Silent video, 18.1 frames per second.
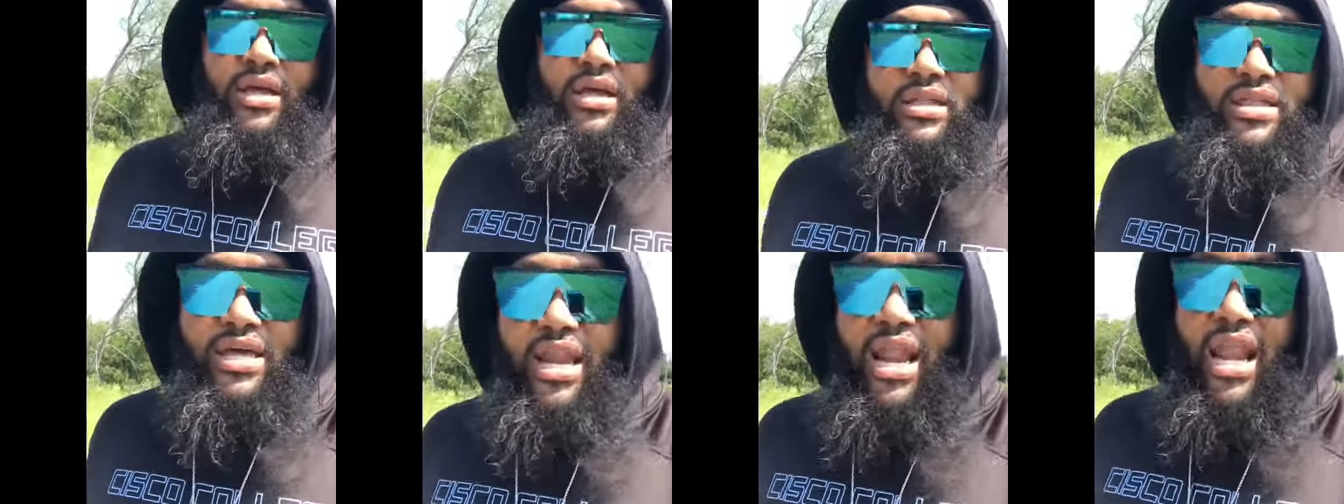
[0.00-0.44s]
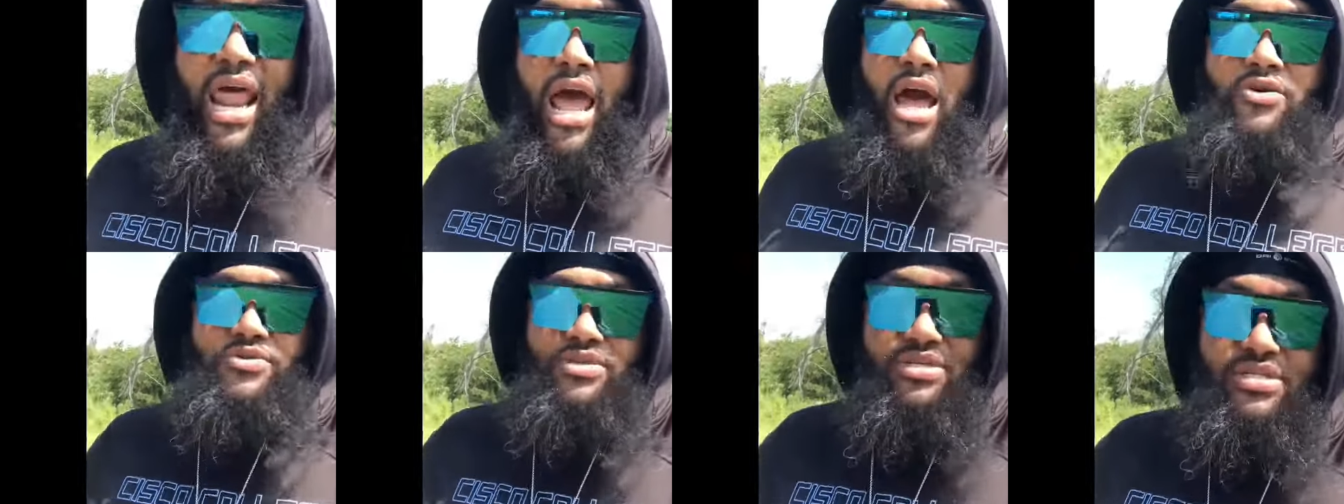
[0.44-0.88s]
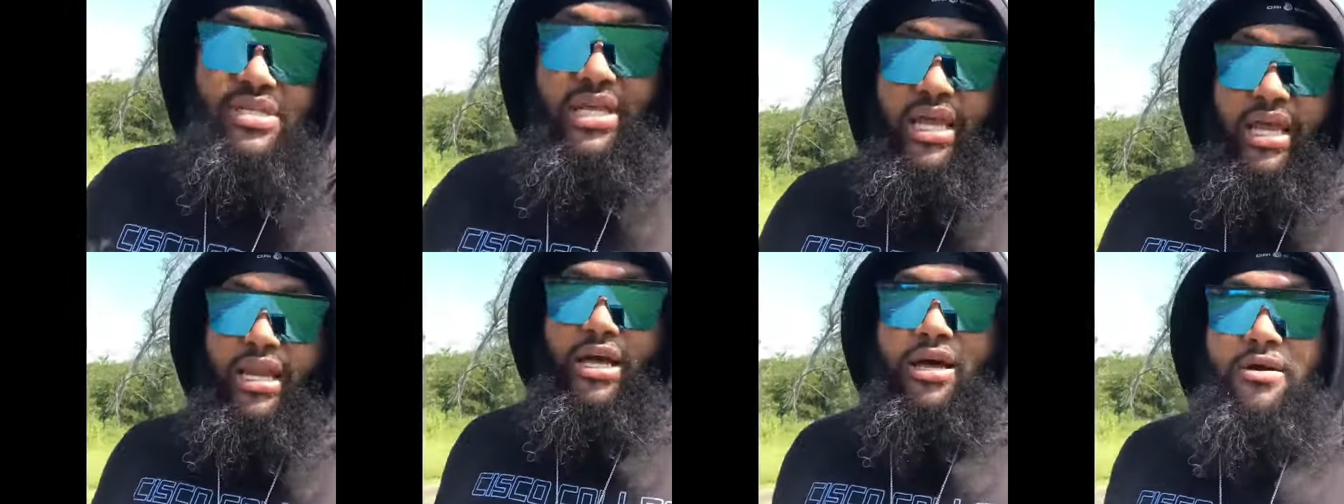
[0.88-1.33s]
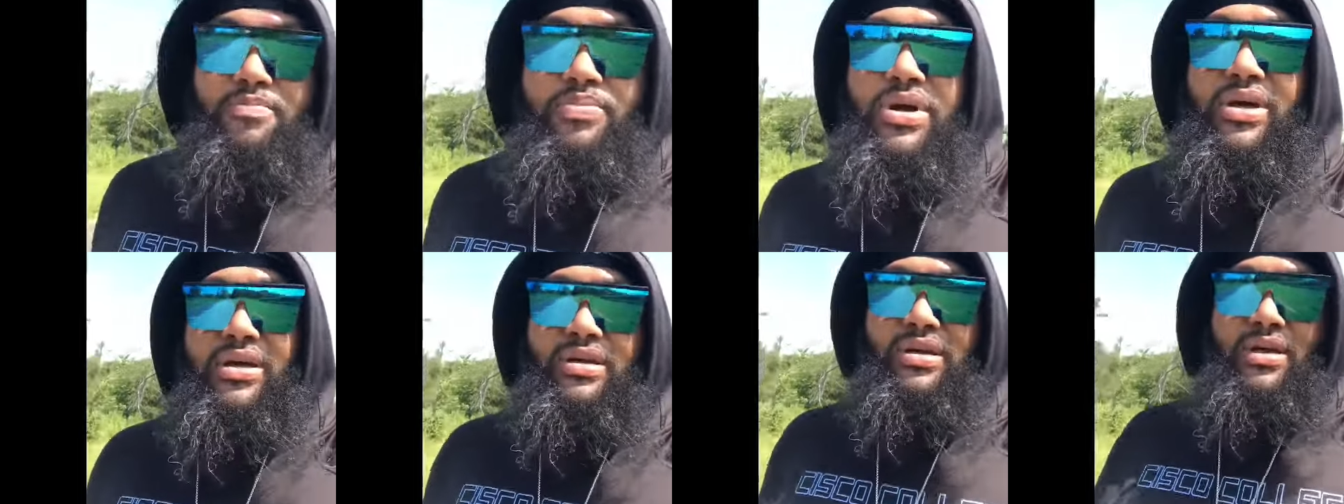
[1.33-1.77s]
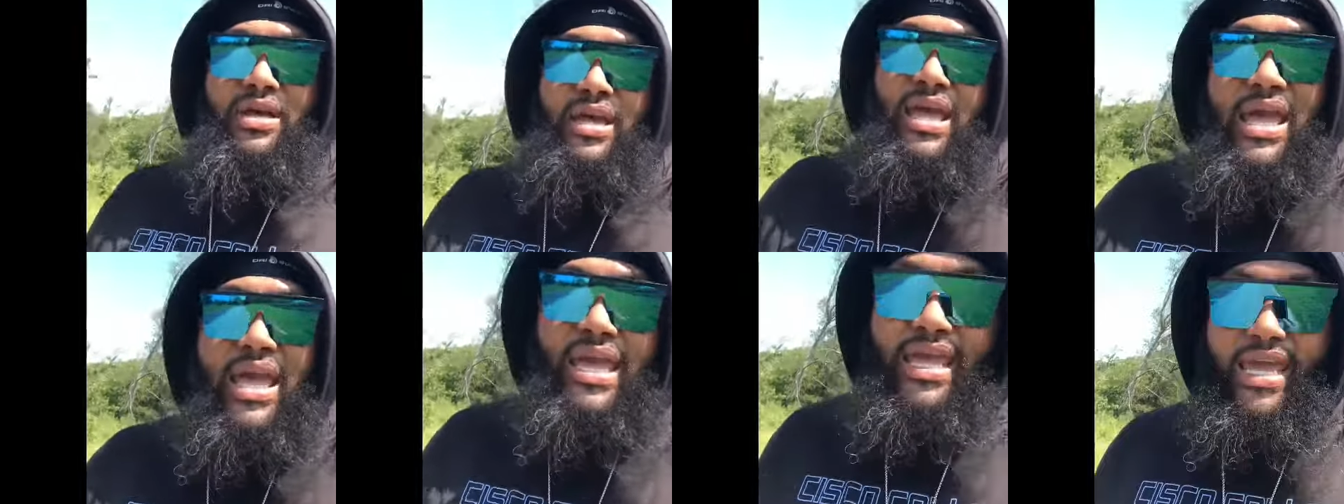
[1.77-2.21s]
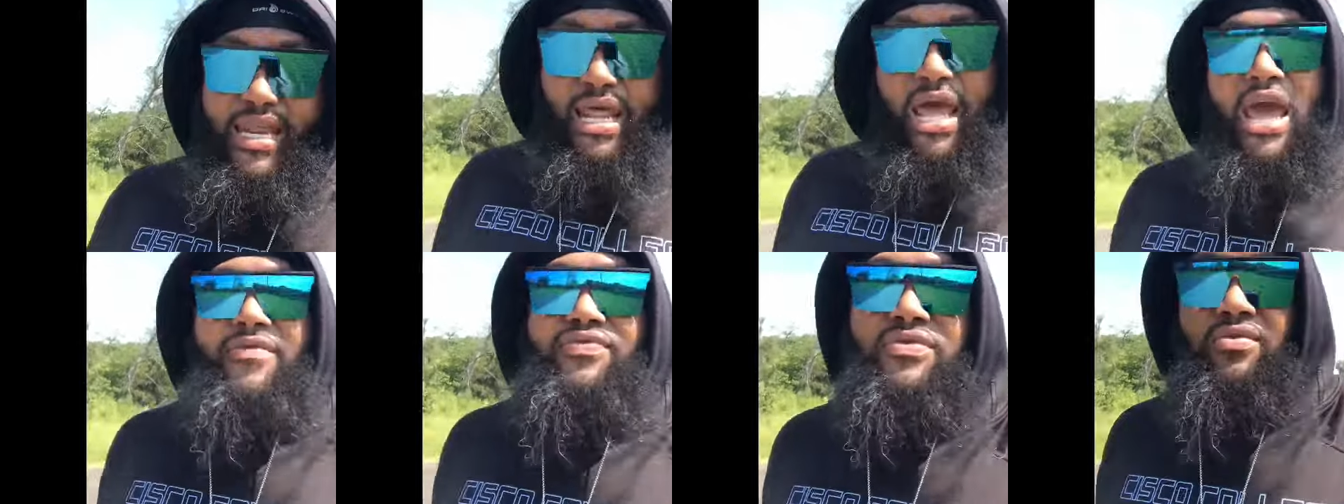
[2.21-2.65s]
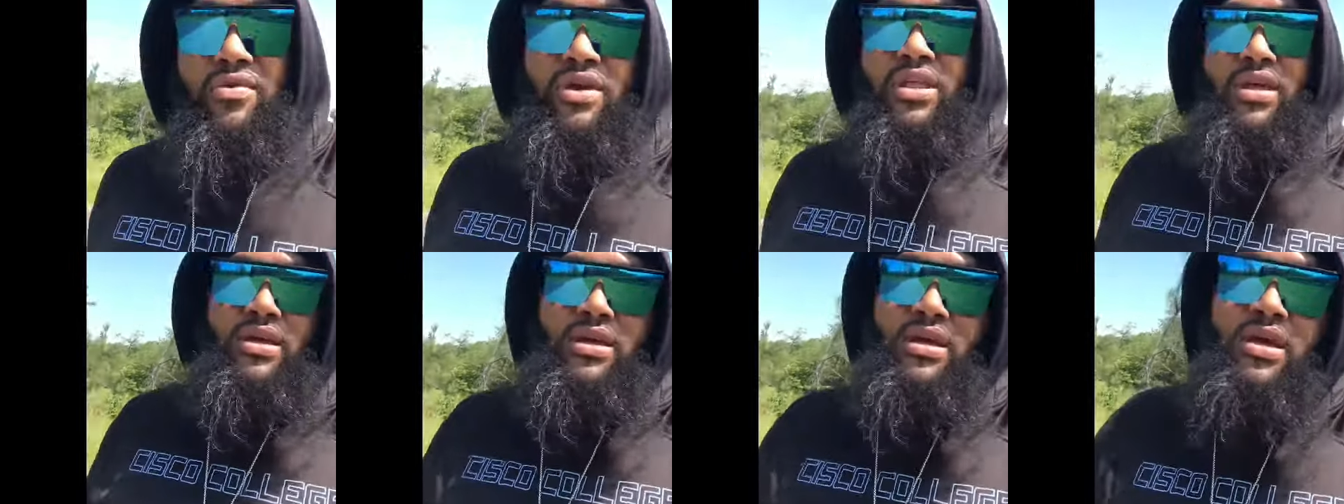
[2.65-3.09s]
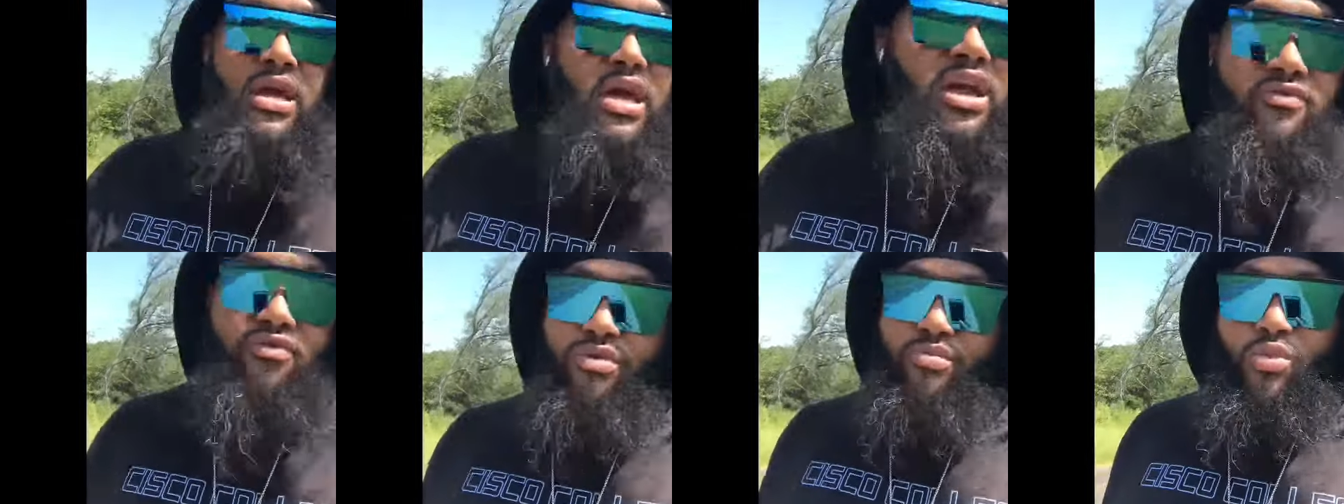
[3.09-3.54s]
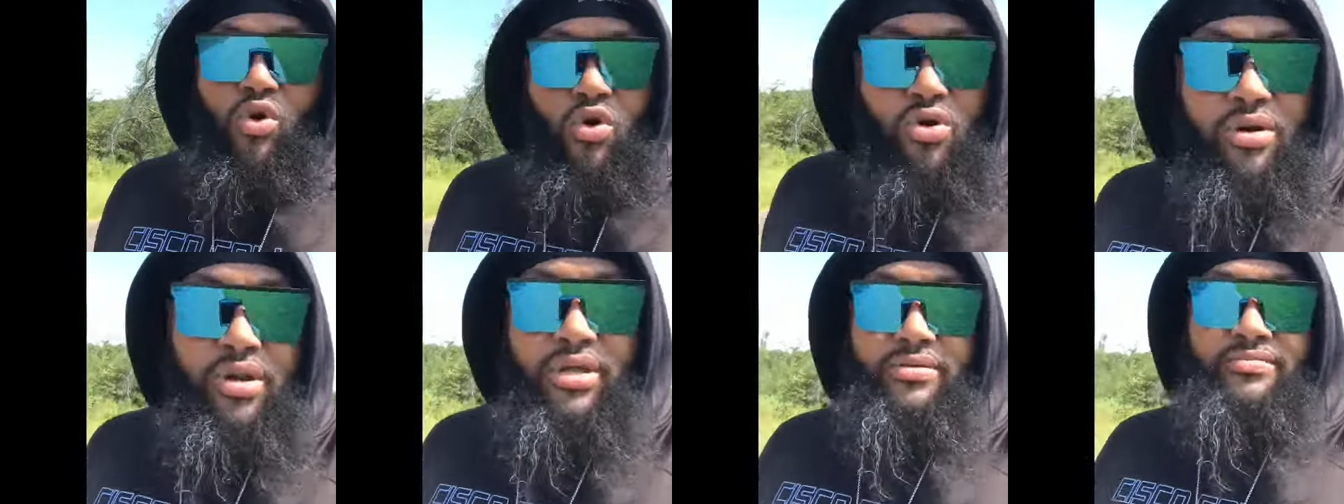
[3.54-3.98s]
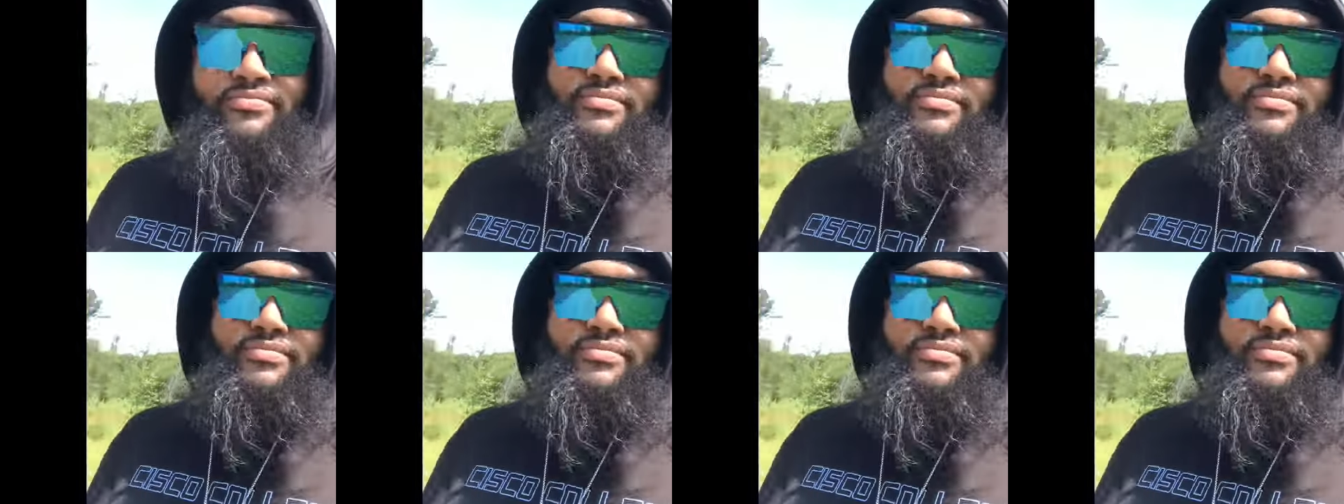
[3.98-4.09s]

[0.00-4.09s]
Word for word: that allows us to get up and get after it every morning,